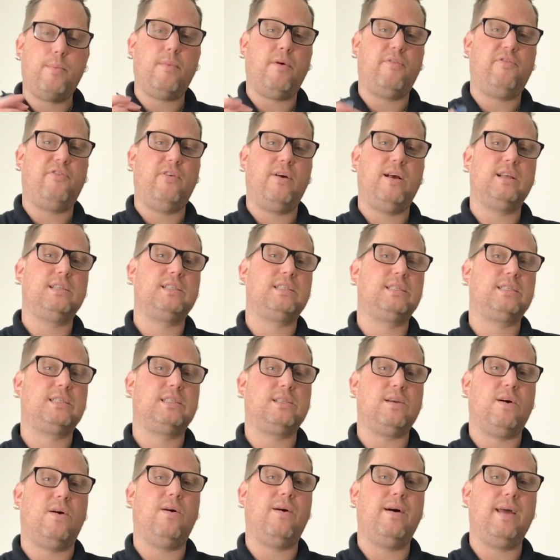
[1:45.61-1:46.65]
my first
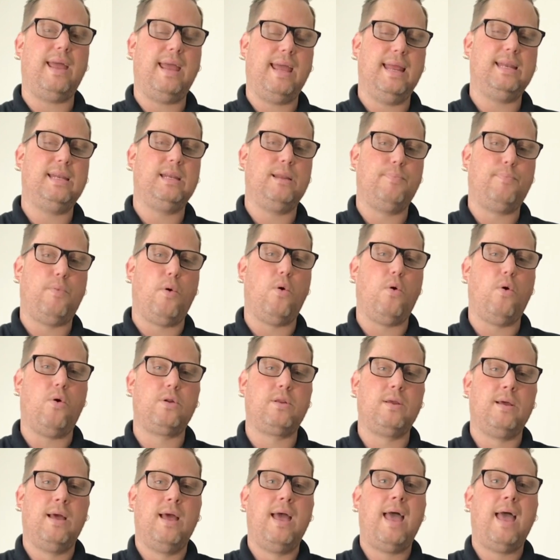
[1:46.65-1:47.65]
dart hit the board